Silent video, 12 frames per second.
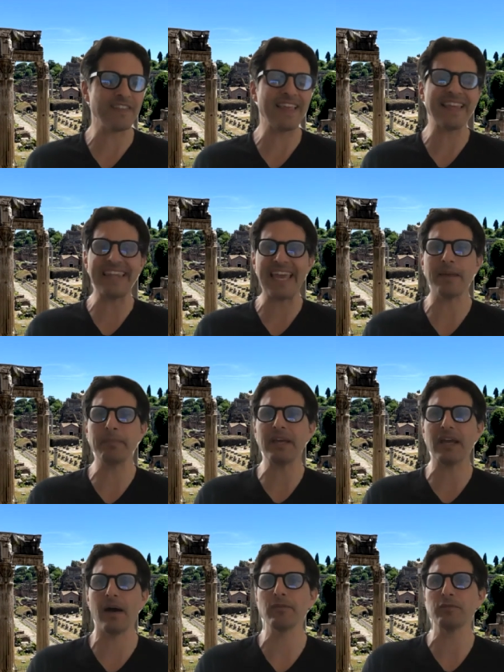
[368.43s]
and that land
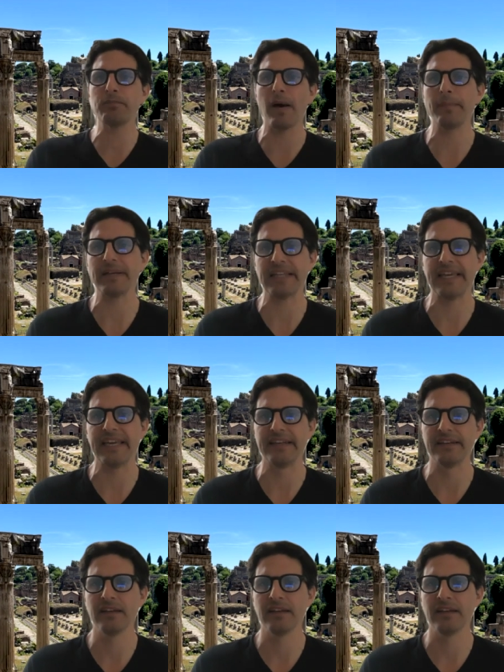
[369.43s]
becomes public land,